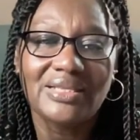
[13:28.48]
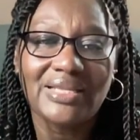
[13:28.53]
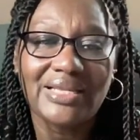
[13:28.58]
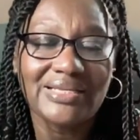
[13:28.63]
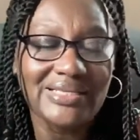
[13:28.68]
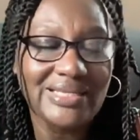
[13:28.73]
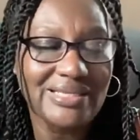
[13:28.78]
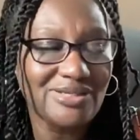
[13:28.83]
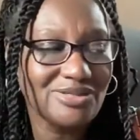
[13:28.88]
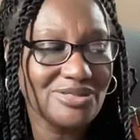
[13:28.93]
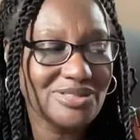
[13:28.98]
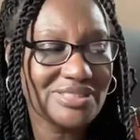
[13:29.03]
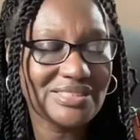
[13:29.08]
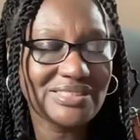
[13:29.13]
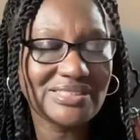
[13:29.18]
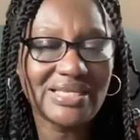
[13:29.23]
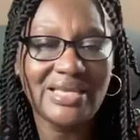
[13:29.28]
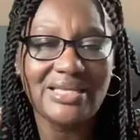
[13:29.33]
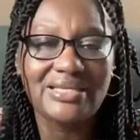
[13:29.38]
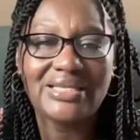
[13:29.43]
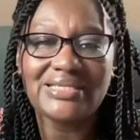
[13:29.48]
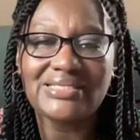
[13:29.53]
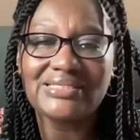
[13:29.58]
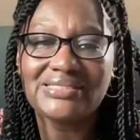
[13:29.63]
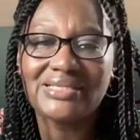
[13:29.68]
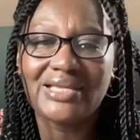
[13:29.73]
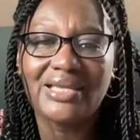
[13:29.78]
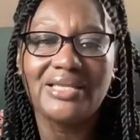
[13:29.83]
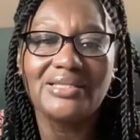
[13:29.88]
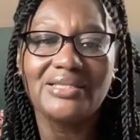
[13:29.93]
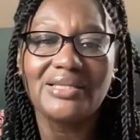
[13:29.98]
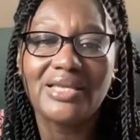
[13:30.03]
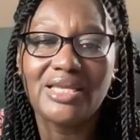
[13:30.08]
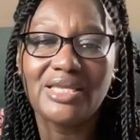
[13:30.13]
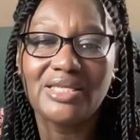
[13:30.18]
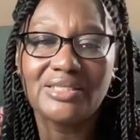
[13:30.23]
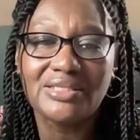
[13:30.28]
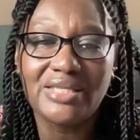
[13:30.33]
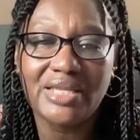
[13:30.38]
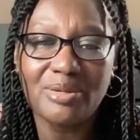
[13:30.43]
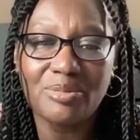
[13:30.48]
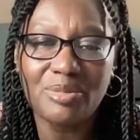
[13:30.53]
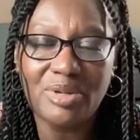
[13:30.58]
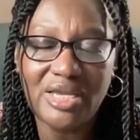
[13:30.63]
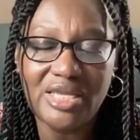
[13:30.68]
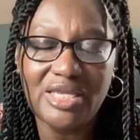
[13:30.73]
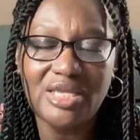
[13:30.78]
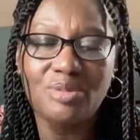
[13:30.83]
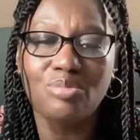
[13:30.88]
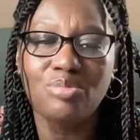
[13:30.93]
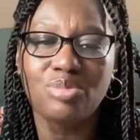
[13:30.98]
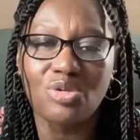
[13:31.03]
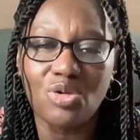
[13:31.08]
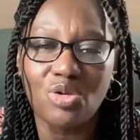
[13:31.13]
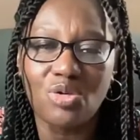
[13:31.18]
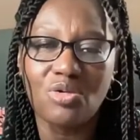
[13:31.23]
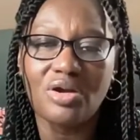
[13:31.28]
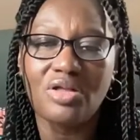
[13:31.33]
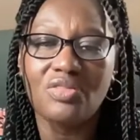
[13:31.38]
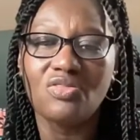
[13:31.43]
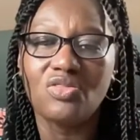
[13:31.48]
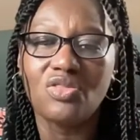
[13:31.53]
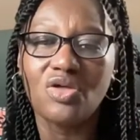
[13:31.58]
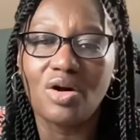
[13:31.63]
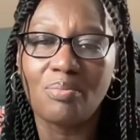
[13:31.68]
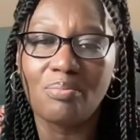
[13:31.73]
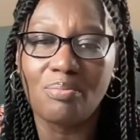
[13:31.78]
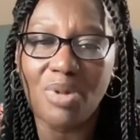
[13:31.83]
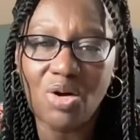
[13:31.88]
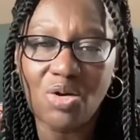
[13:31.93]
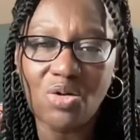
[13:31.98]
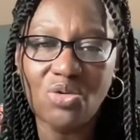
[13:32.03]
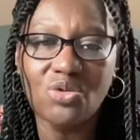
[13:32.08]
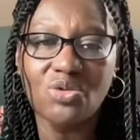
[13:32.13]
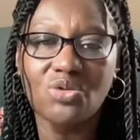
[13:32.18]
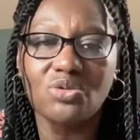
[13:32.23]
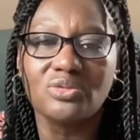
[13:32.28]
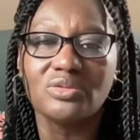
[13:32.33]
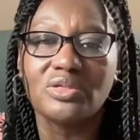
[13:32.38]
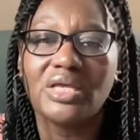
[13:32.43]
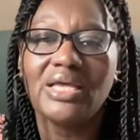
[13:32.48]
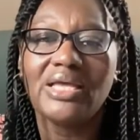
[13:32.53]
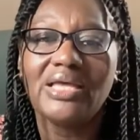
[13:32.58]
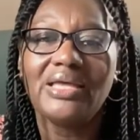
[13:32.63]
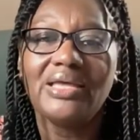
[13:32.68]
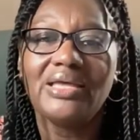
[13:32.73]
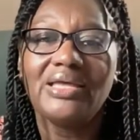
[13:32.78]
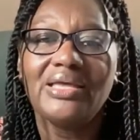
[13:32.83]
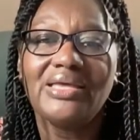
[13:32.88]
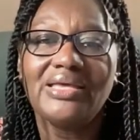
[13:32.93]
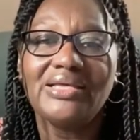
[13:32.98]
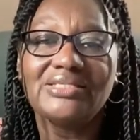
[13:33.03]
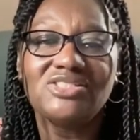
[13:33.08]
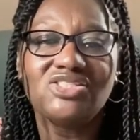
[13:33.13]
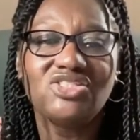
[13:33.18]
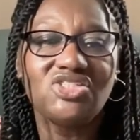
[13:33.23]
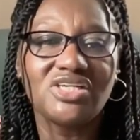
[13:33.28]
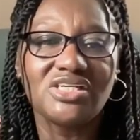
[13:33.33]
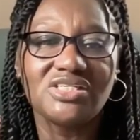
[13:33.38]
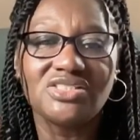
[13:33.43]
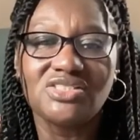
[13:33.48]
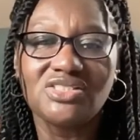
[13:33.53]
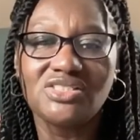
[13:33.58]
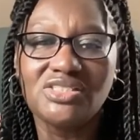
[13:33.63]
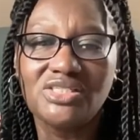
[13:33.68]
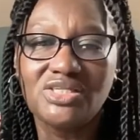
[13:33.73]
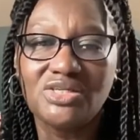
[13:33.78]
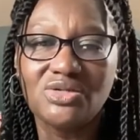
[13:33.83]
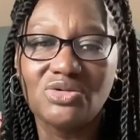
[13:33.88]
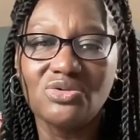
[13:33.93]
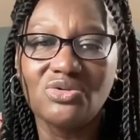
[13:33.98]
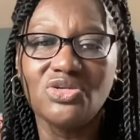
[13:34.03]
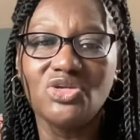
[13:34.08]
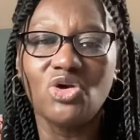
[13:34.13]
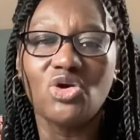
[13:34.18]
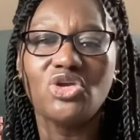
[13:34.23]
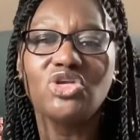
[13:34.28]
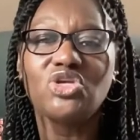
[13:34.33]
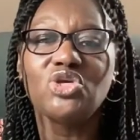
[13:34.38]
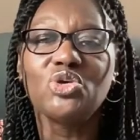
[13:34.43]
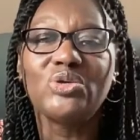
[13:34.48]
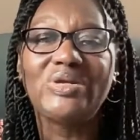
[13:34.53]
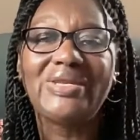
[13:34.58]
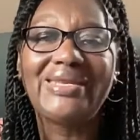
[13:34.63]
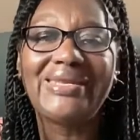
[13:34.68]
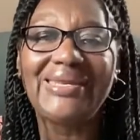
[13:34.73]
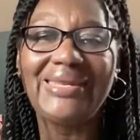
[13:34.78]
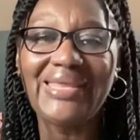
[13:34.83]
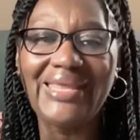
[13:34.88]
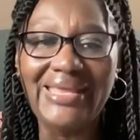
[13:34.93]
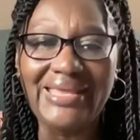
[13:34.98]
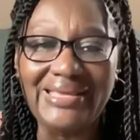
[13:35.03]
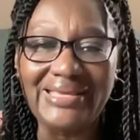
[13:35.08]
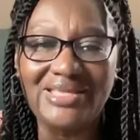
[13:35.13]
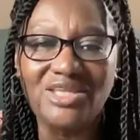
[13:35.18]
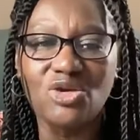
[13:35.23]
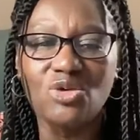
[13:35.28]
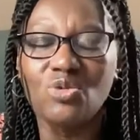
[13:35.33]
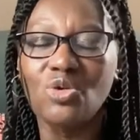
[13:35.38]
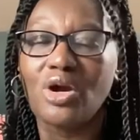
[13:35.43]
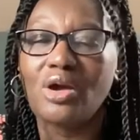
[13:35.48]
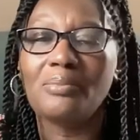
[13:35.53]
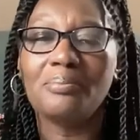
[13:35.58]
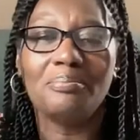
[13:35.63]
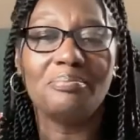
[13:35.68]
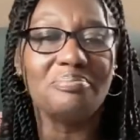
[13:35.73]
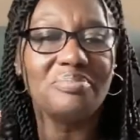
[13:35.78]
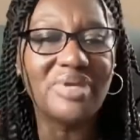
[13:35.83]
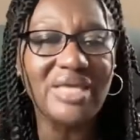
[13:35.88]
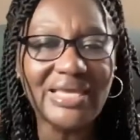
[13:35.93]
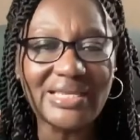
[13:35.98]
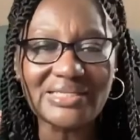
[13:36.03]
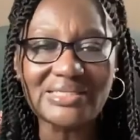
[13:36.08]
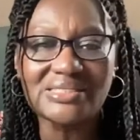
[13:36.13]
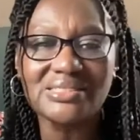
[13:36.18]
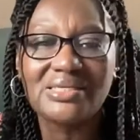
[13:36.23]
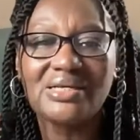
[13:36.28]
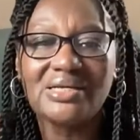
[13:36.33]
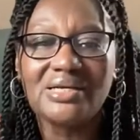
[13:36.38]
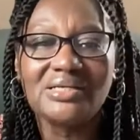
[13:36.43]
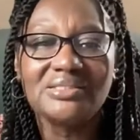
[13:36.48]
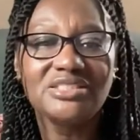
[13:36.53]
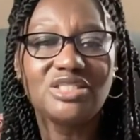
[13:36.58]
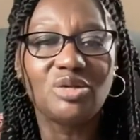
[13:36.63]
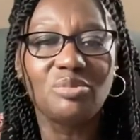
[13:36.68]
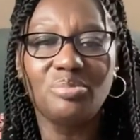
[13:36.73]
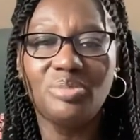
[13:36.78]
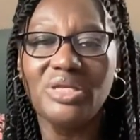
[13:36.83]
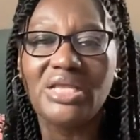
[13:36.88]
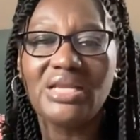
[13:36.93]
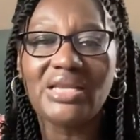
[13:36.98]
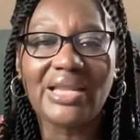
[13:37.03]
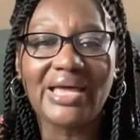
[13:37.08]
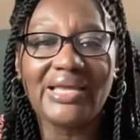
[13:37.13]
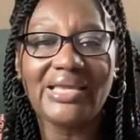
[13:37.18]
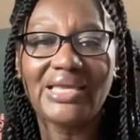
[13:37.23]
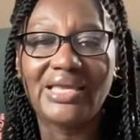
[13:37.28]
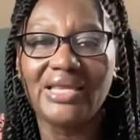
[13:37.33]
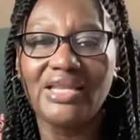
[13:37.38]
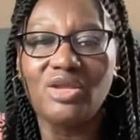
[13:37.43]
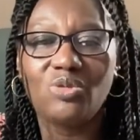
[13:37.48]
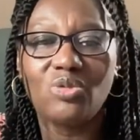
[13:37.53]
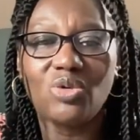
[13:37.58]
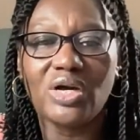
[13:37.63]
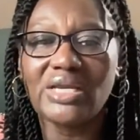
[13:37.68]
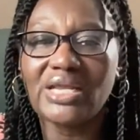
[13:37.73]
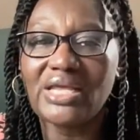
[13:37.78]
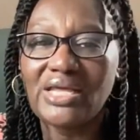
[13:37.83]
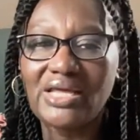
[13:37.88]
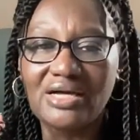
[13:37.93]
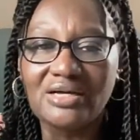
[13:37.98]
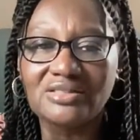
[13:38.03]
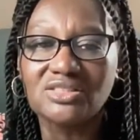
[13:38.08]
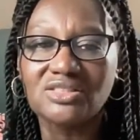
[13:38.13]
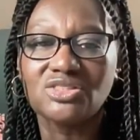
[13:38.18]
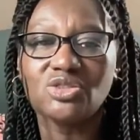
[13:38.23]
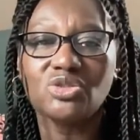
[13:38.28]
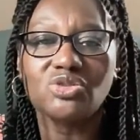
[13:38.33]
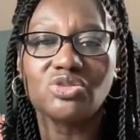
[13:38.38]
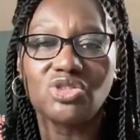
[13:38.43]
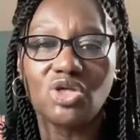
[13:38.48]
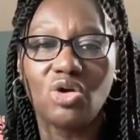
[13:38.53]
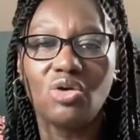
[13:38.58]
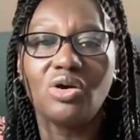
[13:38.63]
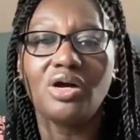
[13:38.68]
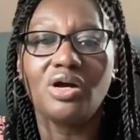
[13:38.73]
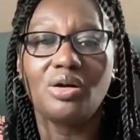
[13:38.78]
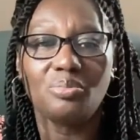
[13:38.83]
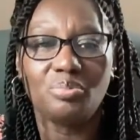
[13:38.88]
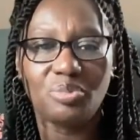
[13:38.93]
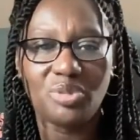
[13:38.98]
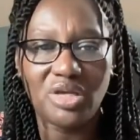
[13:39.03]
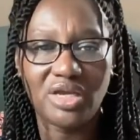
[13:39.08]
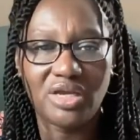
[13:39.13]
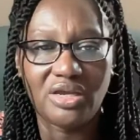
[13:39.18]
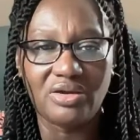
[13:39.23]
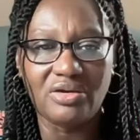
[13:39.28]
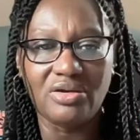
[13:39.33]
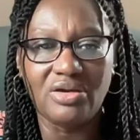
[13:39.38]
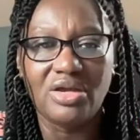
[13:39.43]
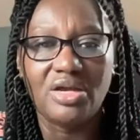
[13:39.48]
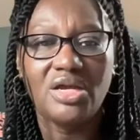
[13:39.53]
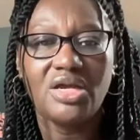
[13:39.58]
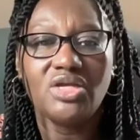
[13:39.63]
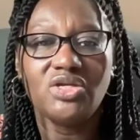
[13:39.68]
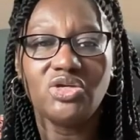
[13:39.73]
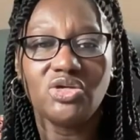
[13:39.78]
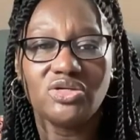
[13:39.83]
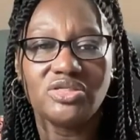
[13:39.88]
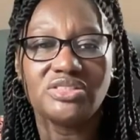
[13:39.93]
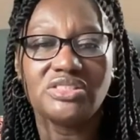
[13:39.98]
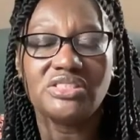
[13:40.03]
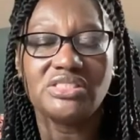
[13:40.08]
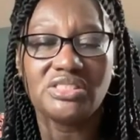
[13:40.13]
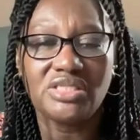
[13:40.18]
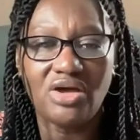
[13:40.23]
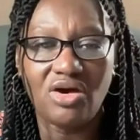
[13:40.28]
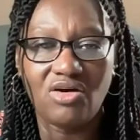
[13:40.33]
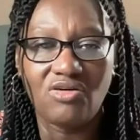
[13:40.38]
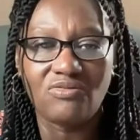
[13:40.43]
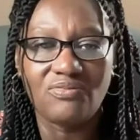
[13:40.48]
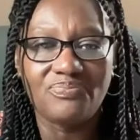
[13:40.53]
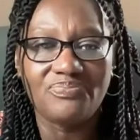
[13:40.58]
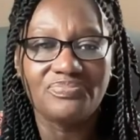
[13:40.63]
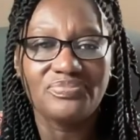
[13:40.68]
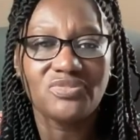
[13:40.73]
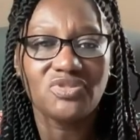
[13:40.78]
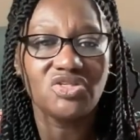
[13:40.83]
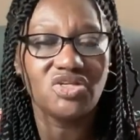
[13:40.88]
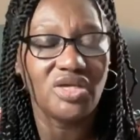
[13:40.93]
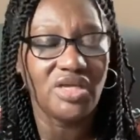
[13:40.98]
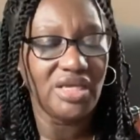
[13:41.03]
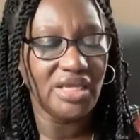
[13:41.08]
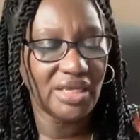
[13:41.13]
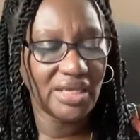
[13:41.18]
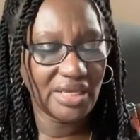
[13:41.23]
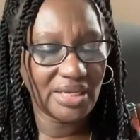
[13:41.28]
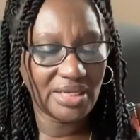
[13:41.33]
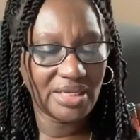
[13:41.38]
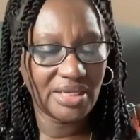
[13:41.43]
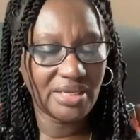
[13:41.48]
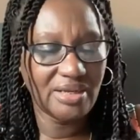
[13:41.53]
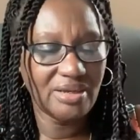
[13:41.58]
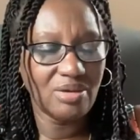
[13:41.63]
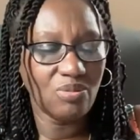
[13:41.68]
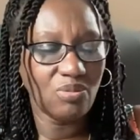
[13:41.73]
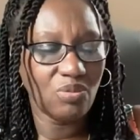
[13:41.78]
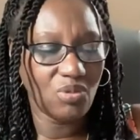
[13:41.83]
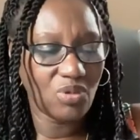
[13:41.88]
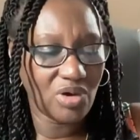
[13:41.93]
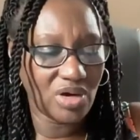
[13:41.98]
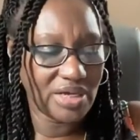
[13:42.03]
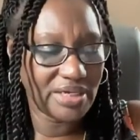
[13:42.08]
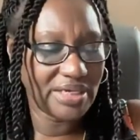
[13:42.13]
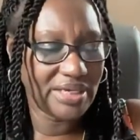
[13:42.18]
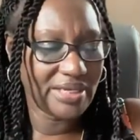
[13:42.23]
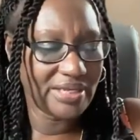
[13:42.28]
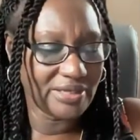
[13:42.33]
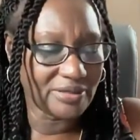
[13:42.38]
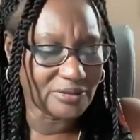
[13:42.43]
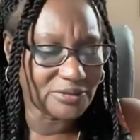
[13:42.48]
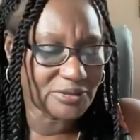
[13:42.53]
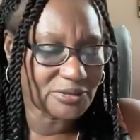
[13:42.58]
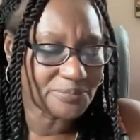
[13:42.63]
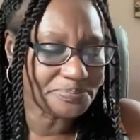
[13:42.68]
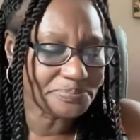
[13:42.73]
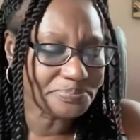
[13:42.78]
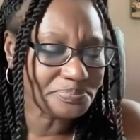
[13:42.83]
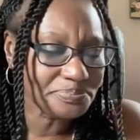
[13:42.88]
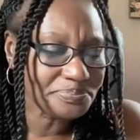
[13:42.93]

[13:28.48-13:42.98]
like they used to say, they say he, they, he broke the mold. It's just you. You're unique. You weren't meant to be like anyone else. So don't compare yourself to anyone else.